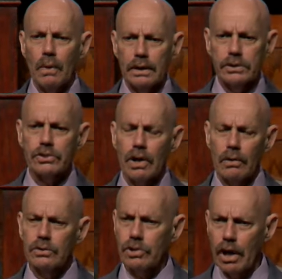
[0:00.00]
want tr
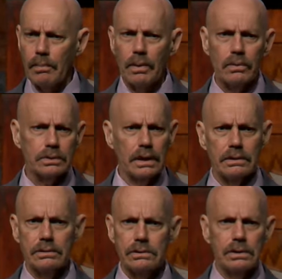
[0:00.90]
trouble.
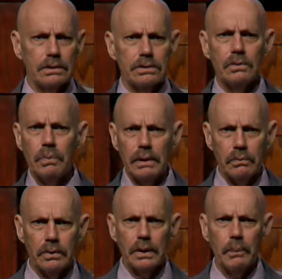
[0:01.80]
That, that we,
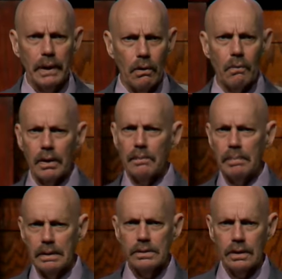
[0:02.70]
we, we don't want to
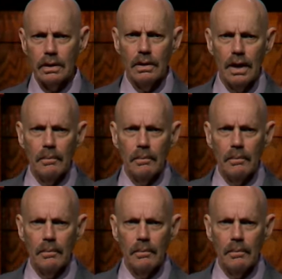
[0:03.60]
be, you know.